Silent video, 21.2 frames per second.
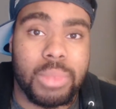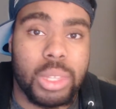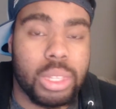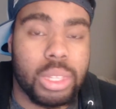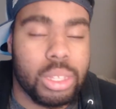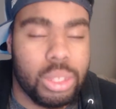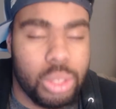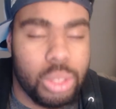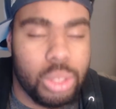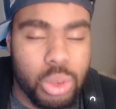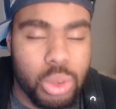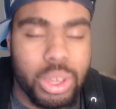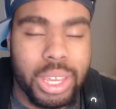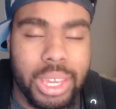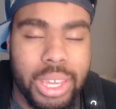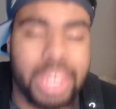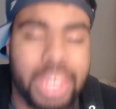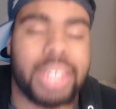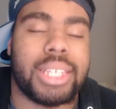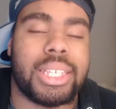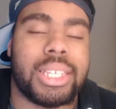You can
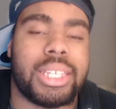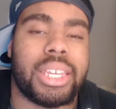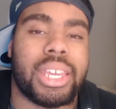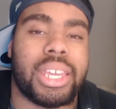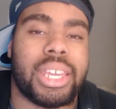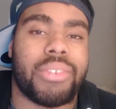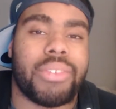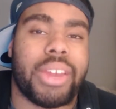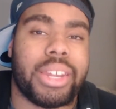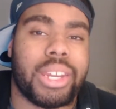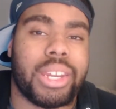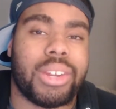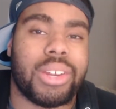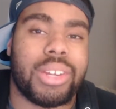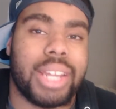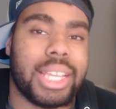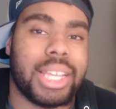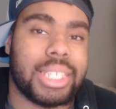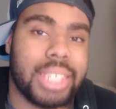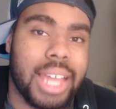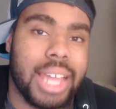get sticky right there on
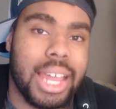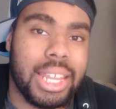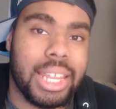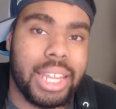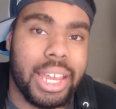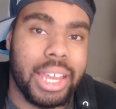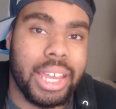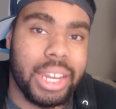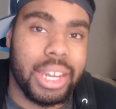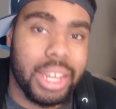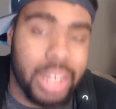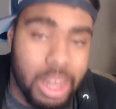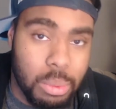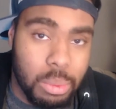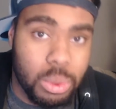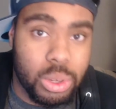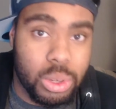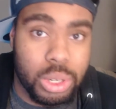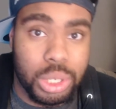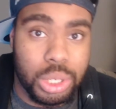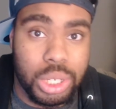that sideline, and I'm
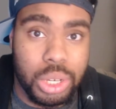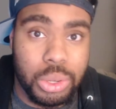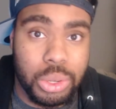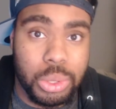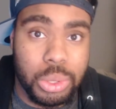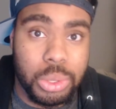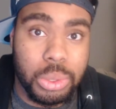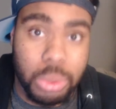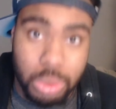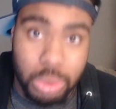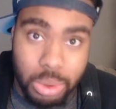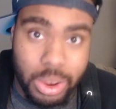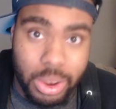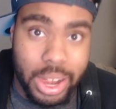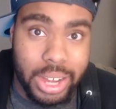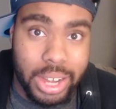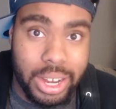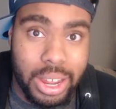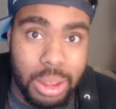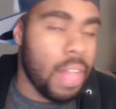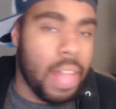going to show you right
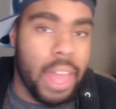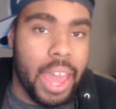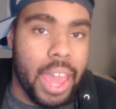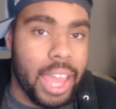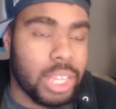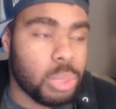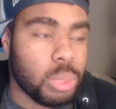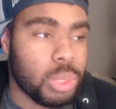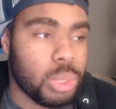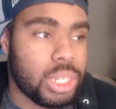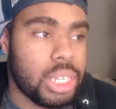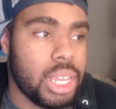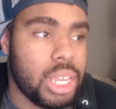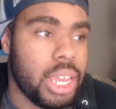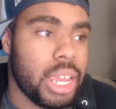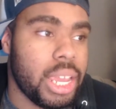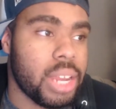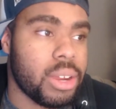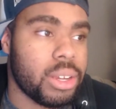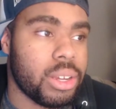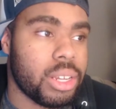now. As we see
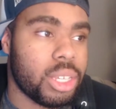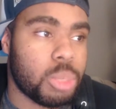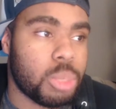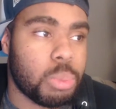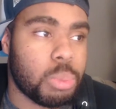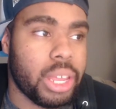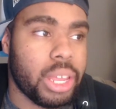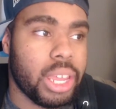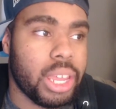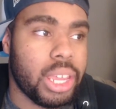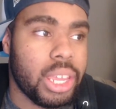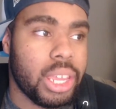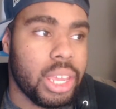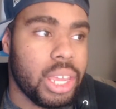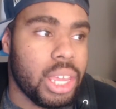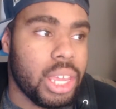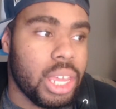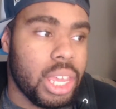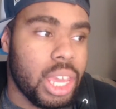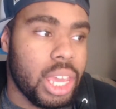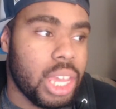here on this play,
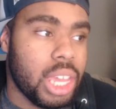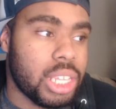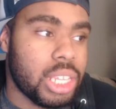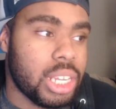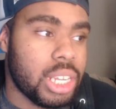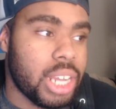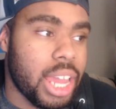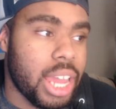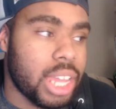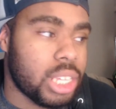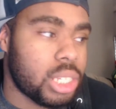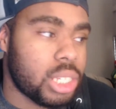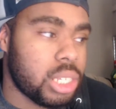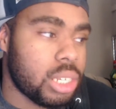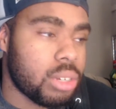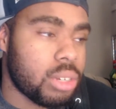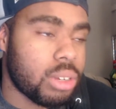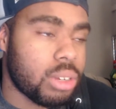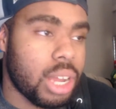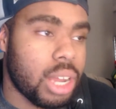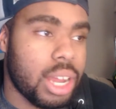it's a nice
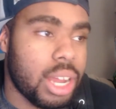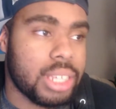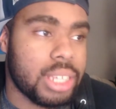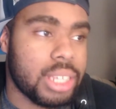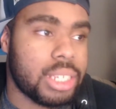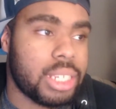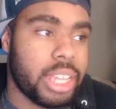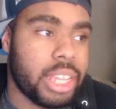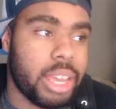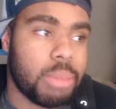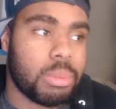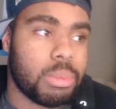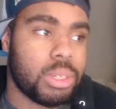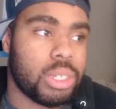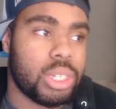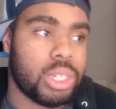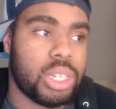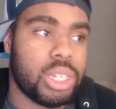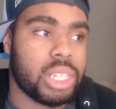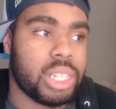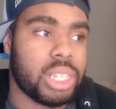little concept,
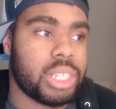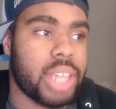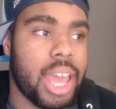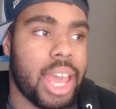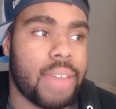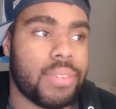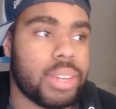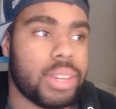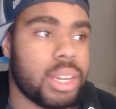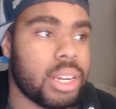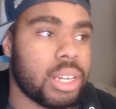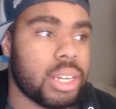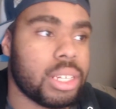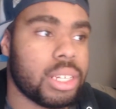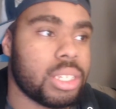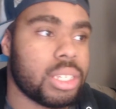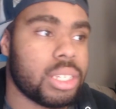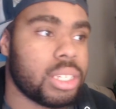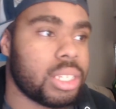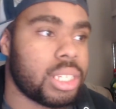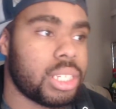just having our
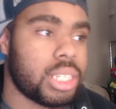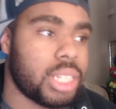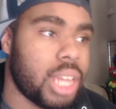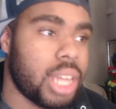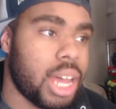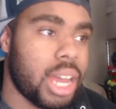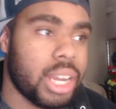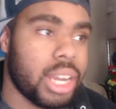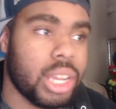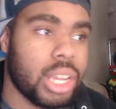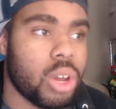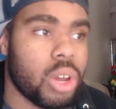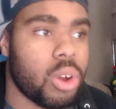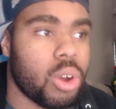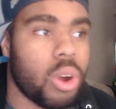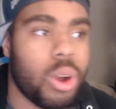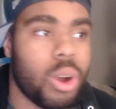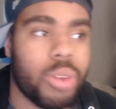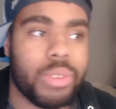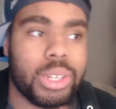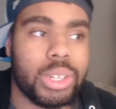slot go
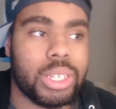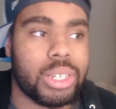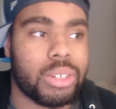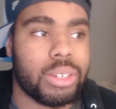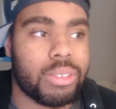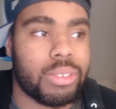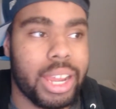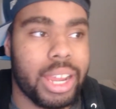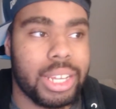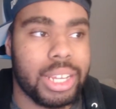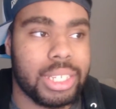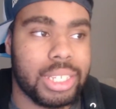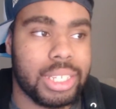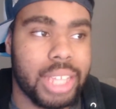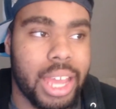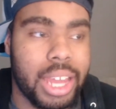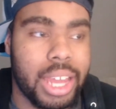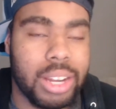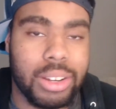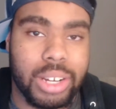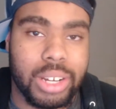over to the right
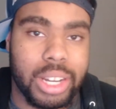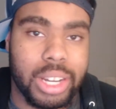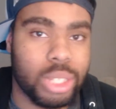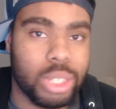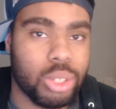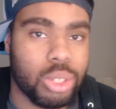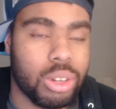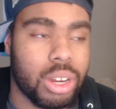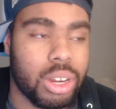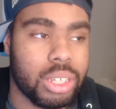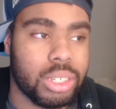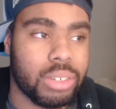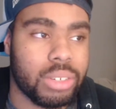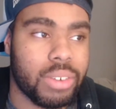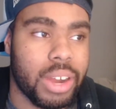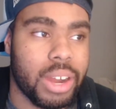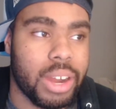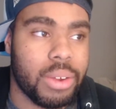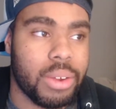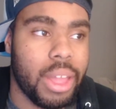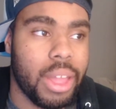side on a nice crossing
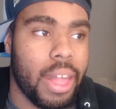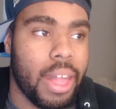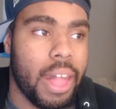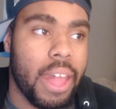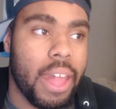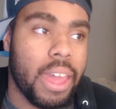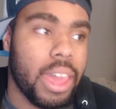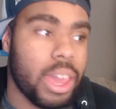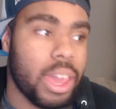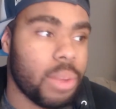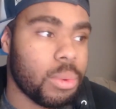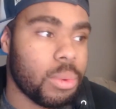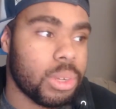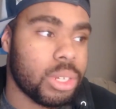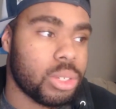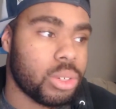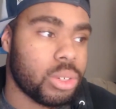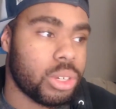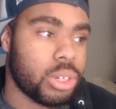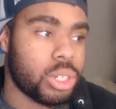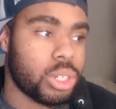route, and we're just
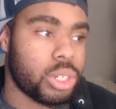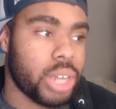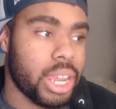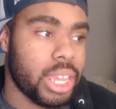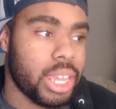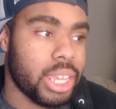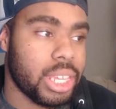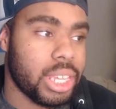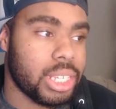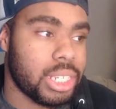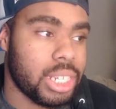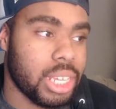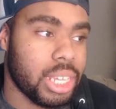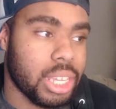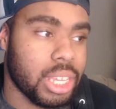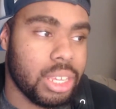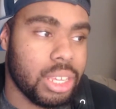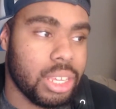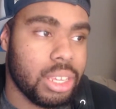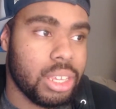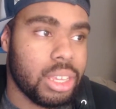going to try and get sticky.